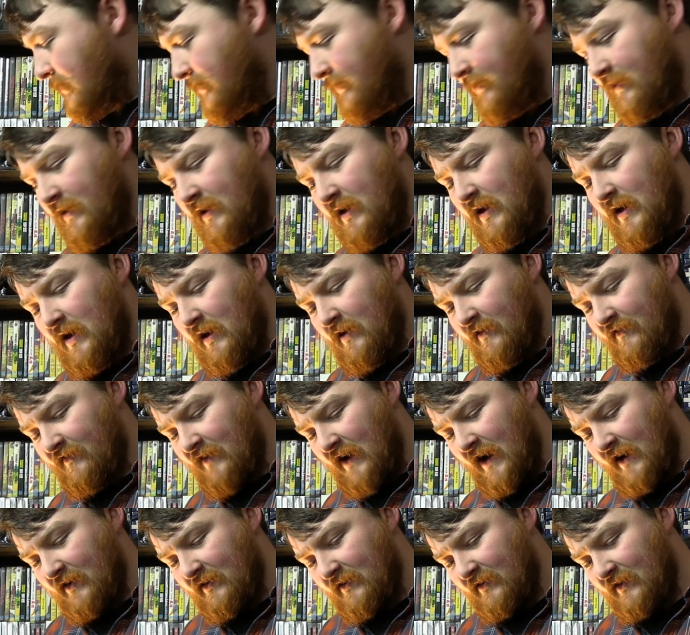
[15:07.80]
the
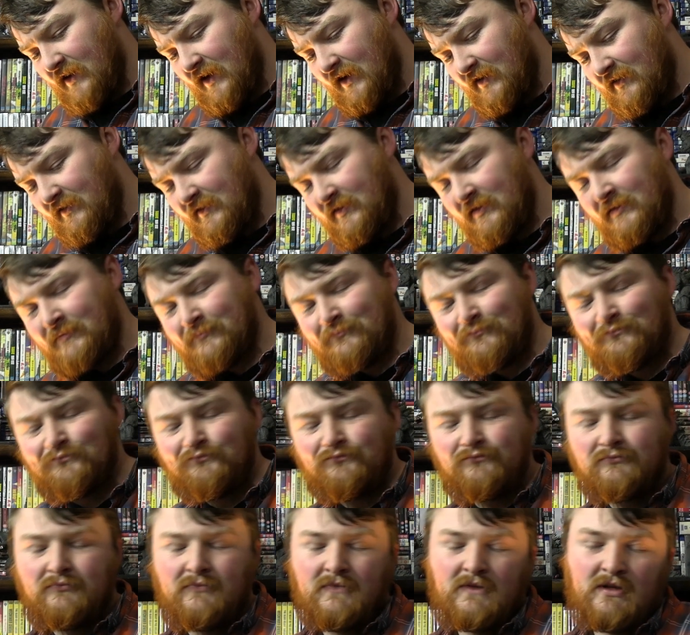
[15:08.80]
fact that
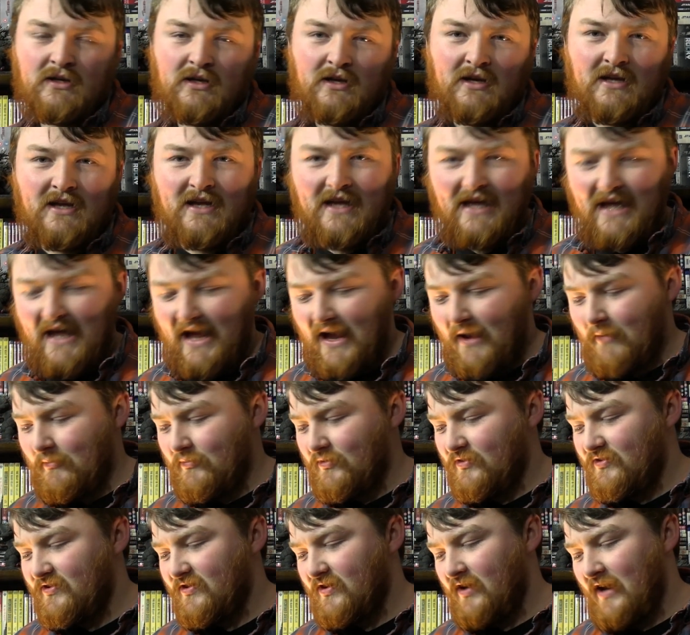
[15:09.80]

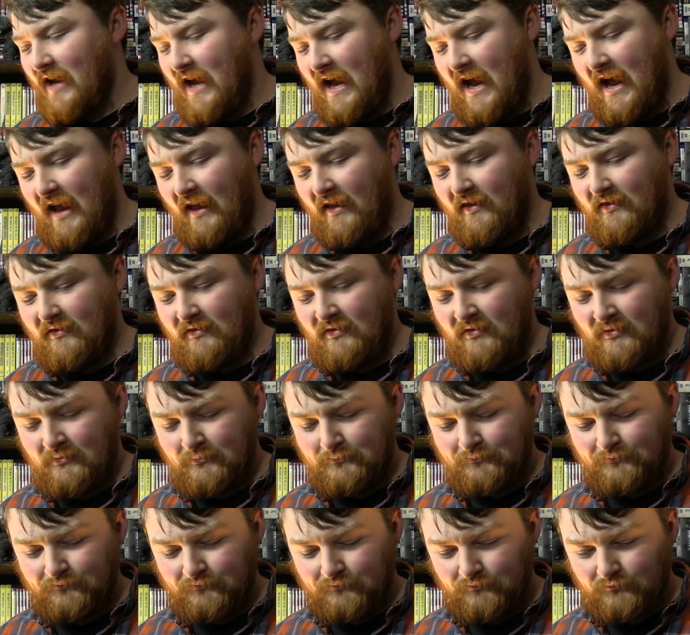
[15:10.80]
Amazon has
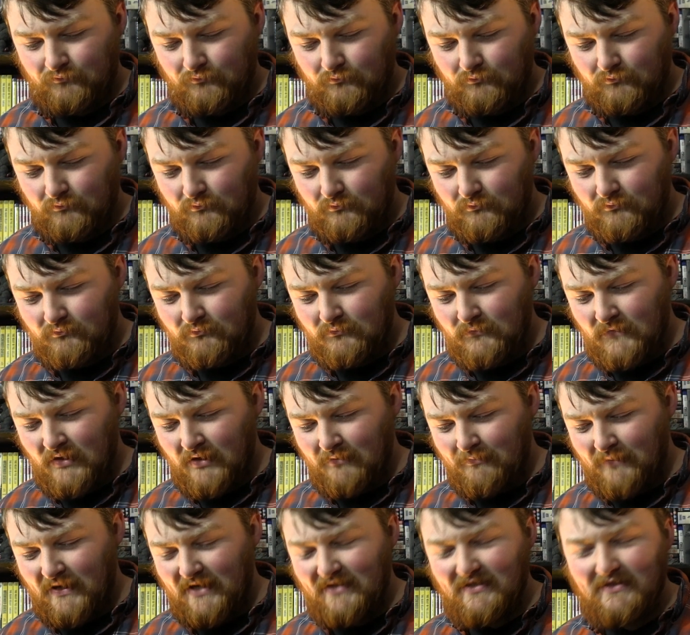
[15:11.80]

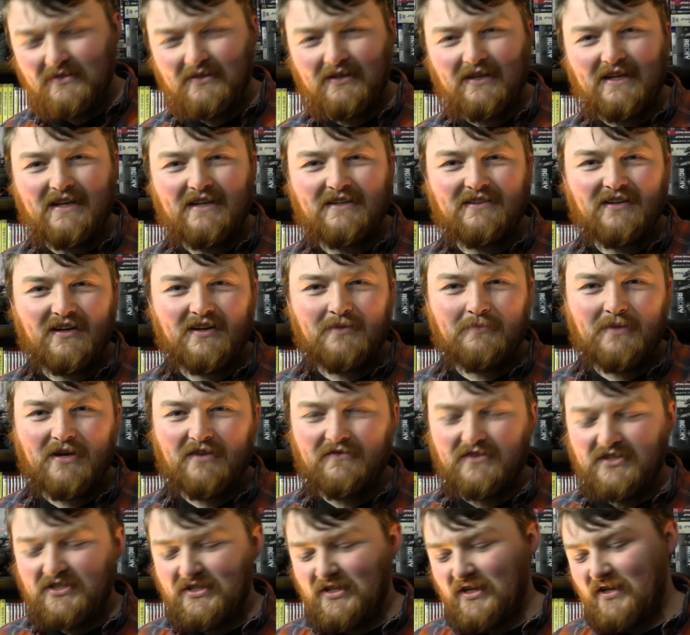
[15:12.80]
basically done a bit
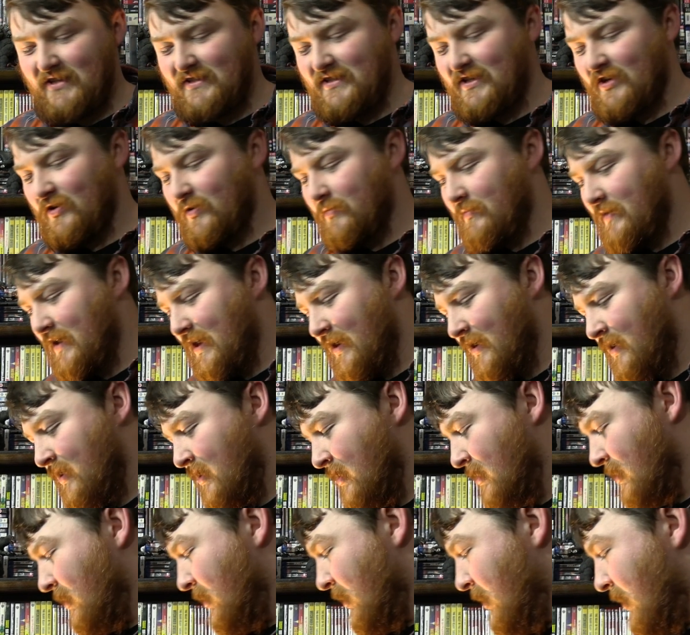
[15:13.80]
of a dirty on me
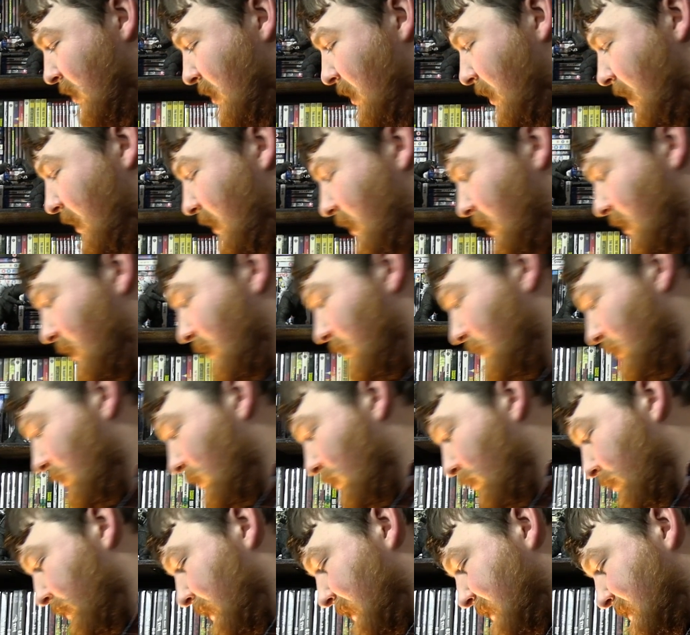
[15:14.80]

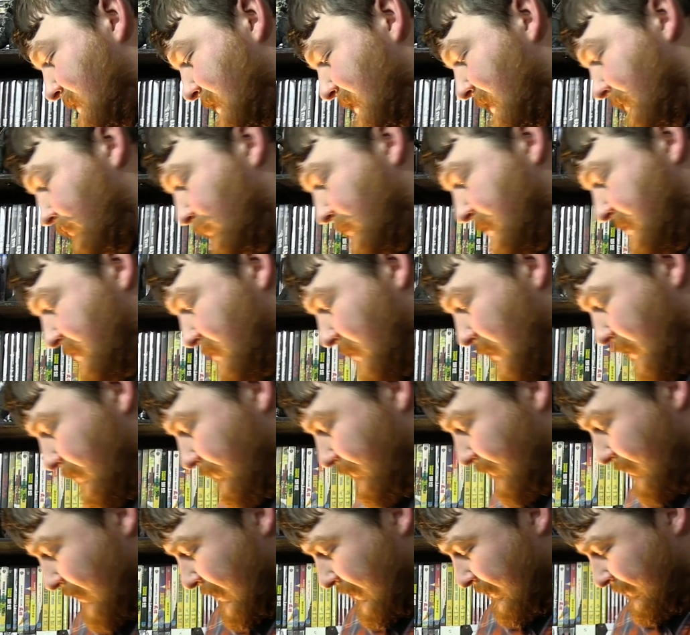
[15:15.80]
on the delivery side of
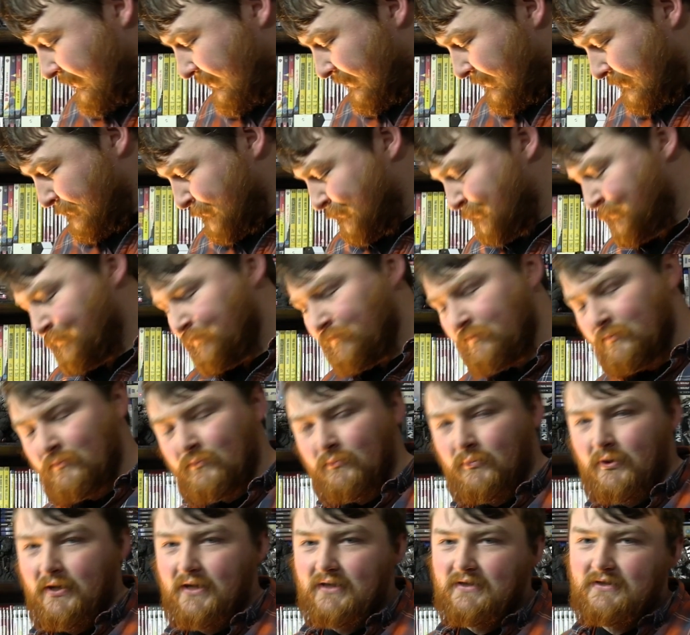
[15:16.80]
things,
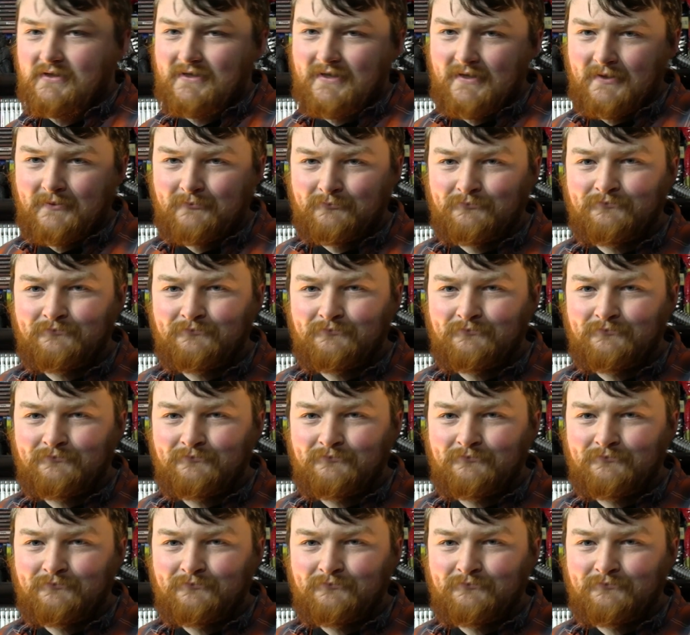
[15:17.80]
which